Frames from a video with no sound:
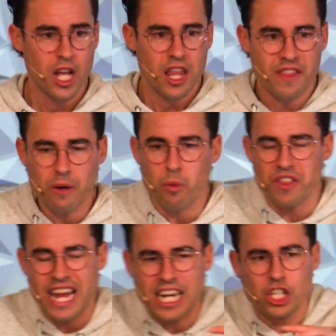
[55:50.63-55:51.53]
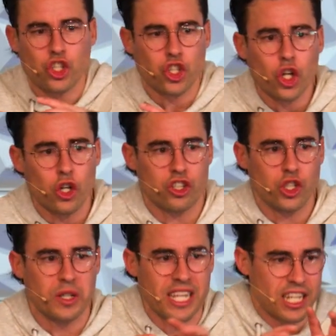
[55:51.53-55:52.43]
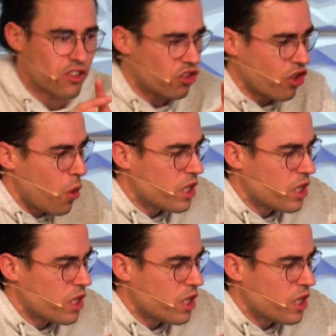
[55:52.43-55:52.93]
that within a church you can get so